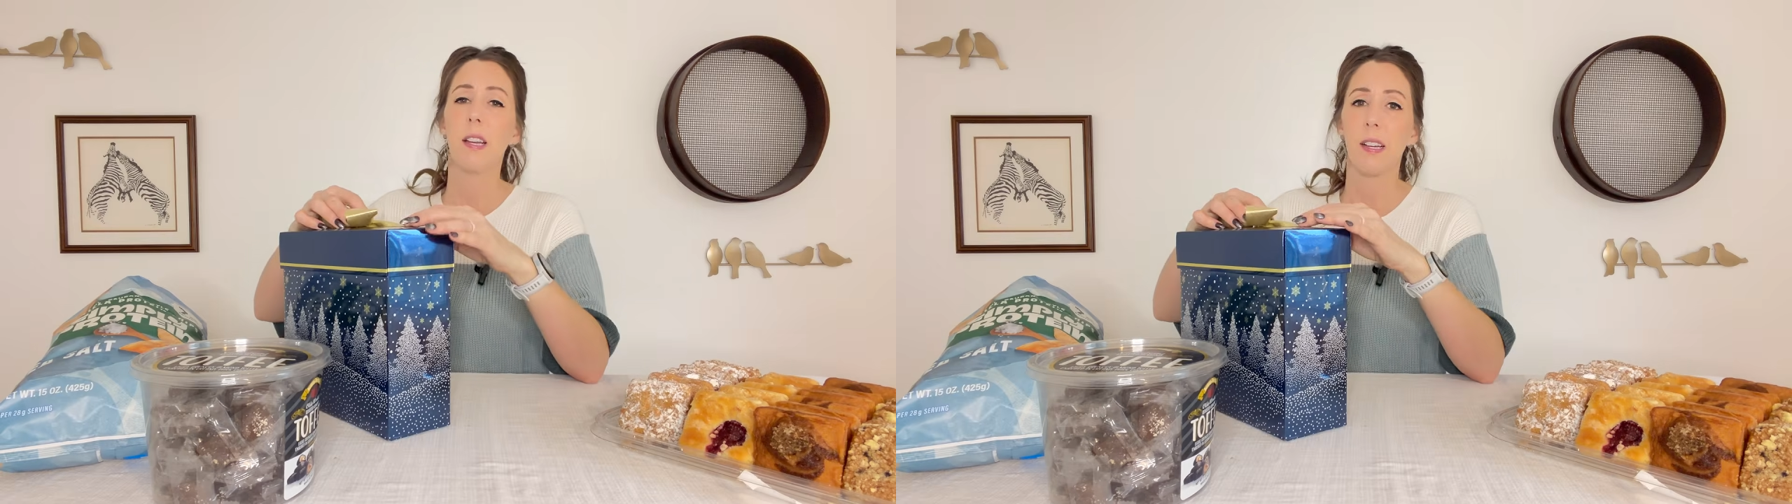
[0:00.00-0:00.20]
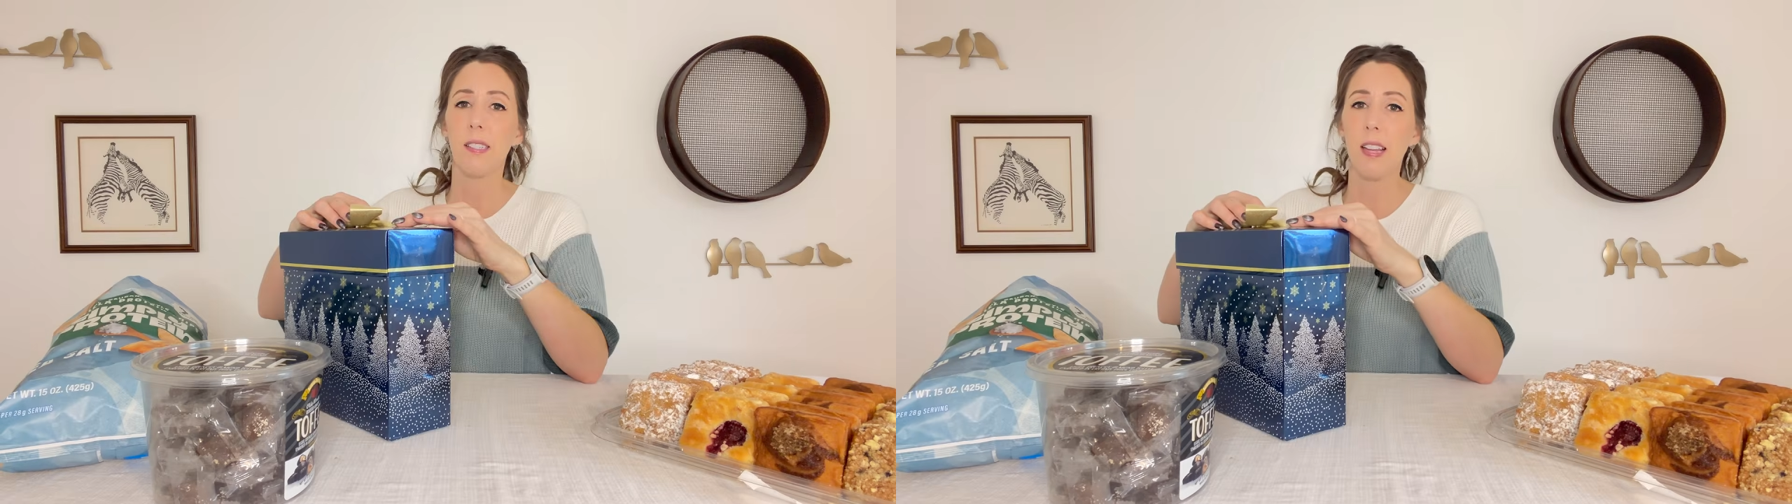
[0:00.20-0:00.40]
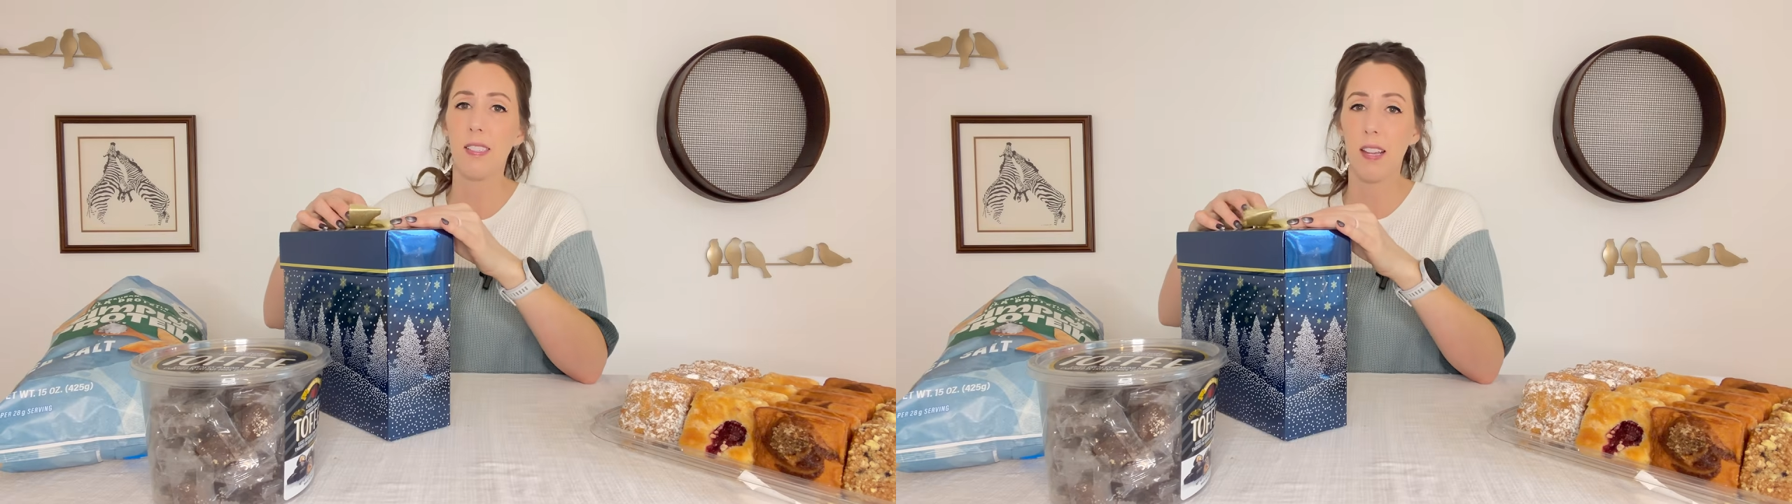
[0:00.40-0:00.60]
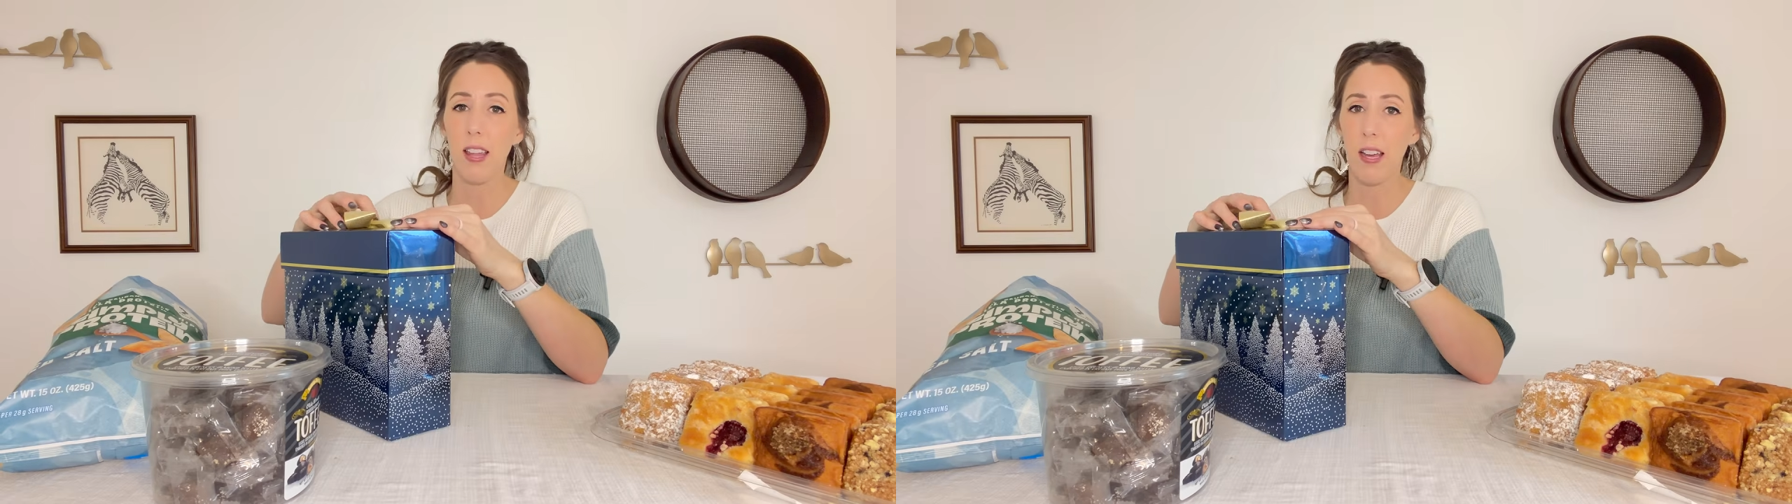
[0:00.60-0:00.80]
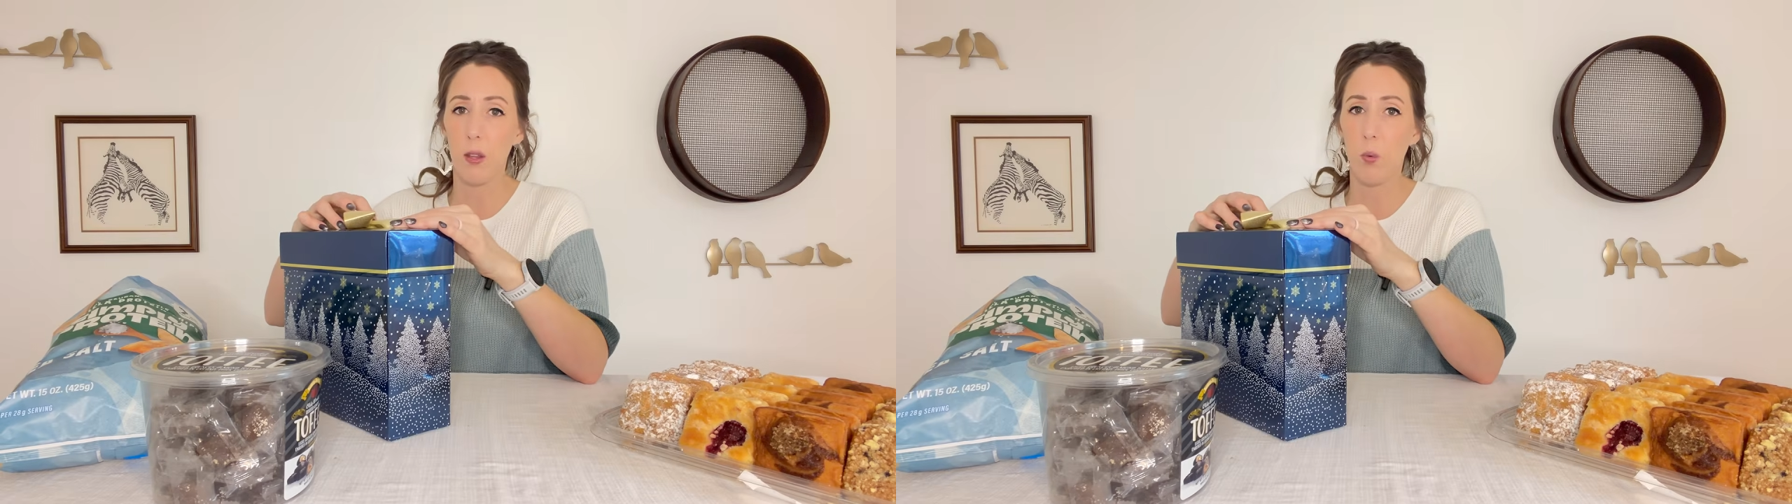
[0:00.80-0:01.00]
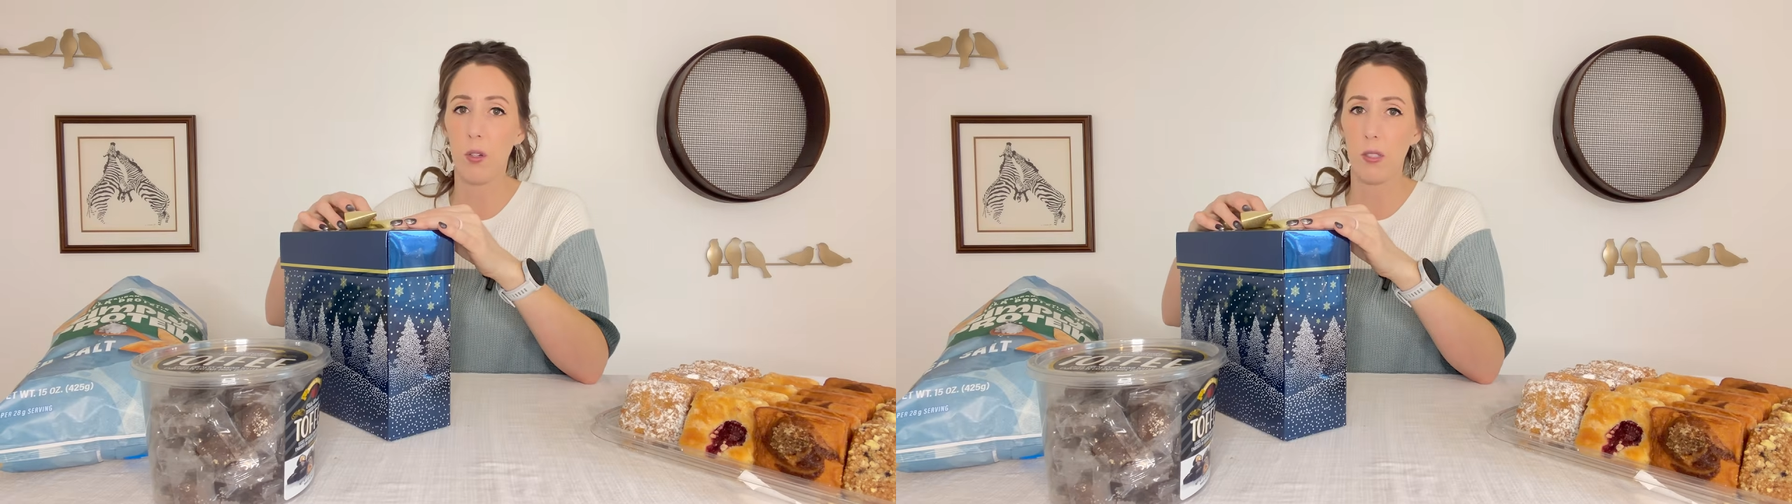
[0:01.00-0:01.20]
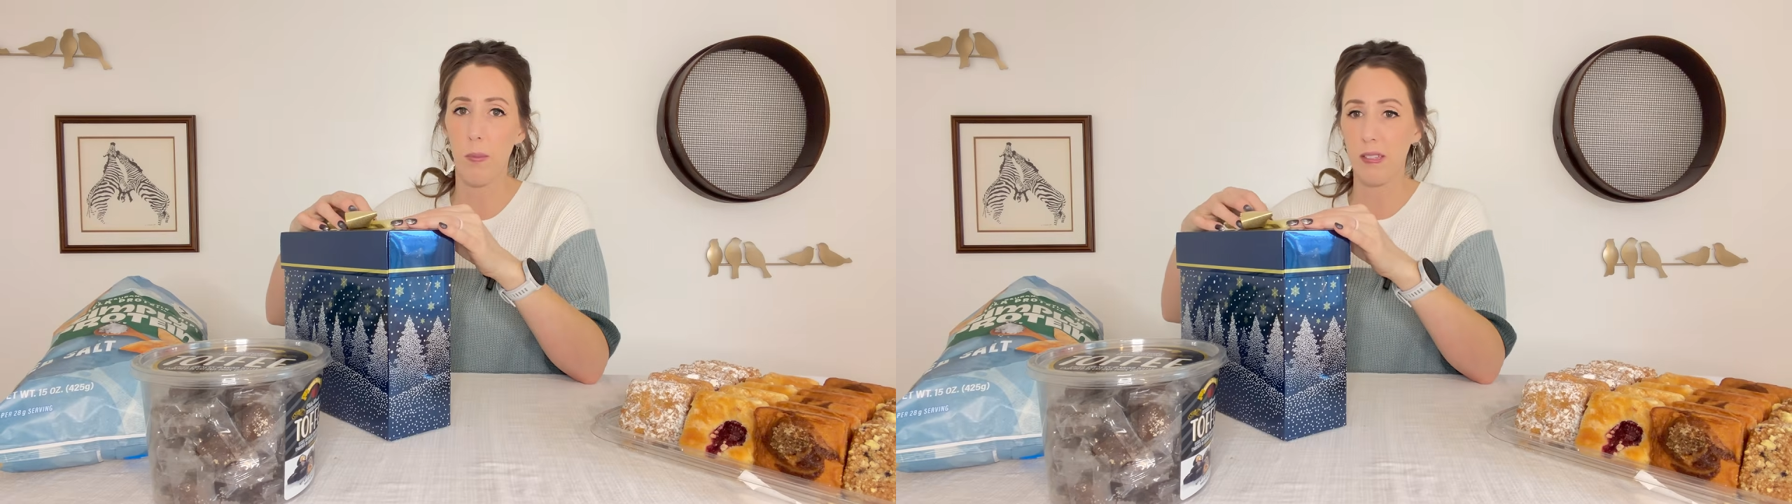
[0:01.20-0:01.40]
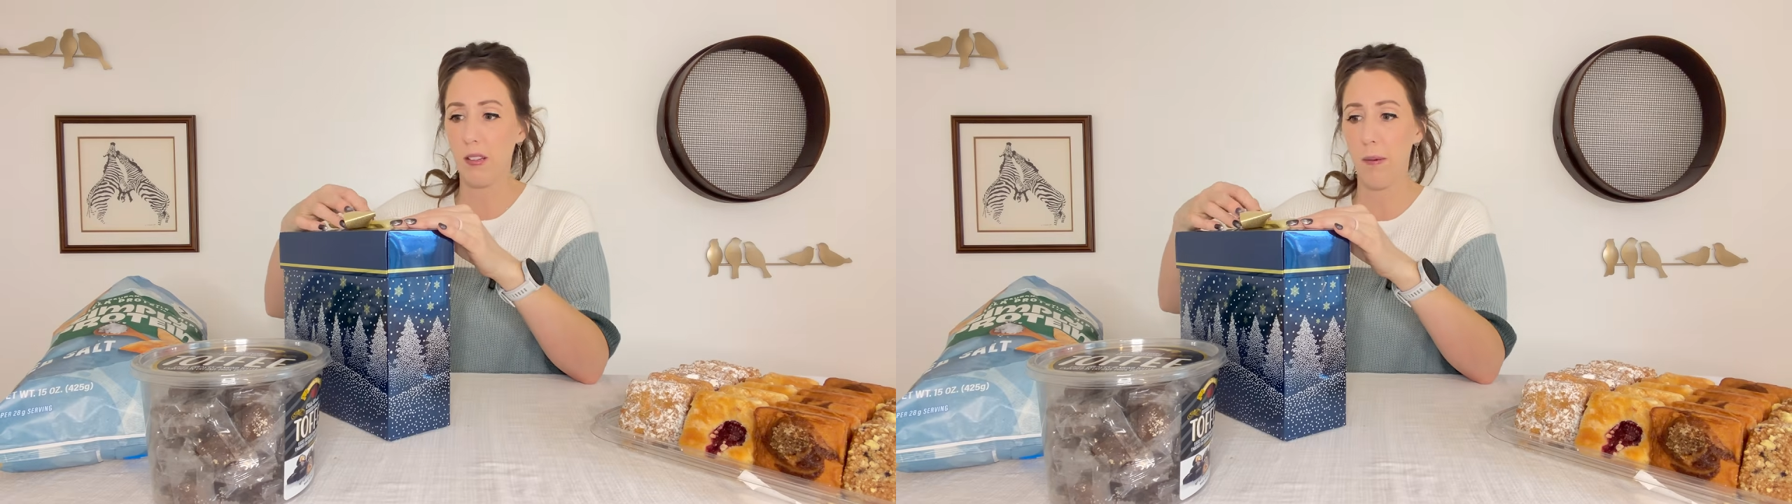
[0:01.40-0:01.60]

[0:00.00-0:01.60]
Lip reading: Because they said they had the world's best